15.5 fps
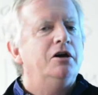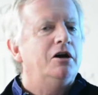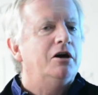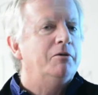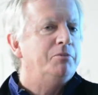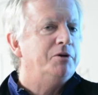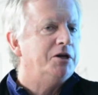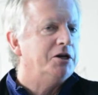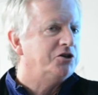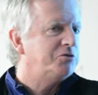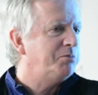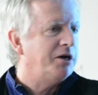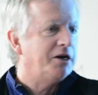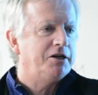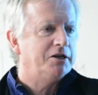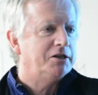are being
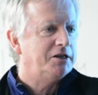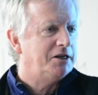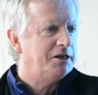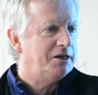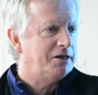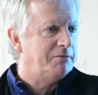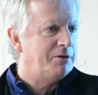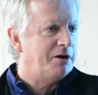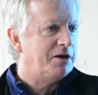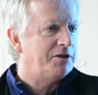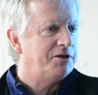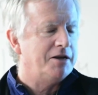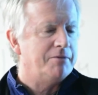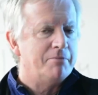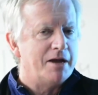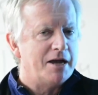speculated about
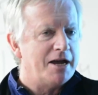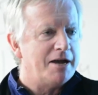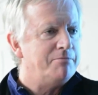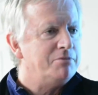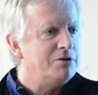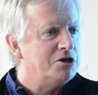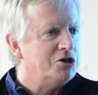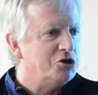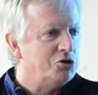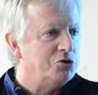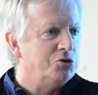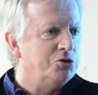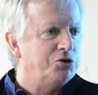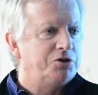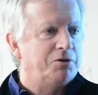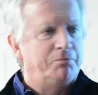they may be
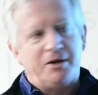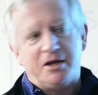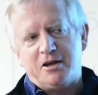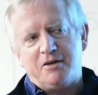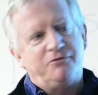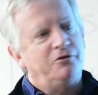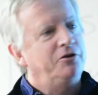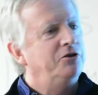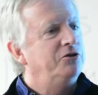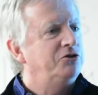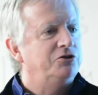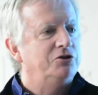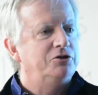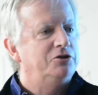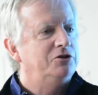used to pay for the,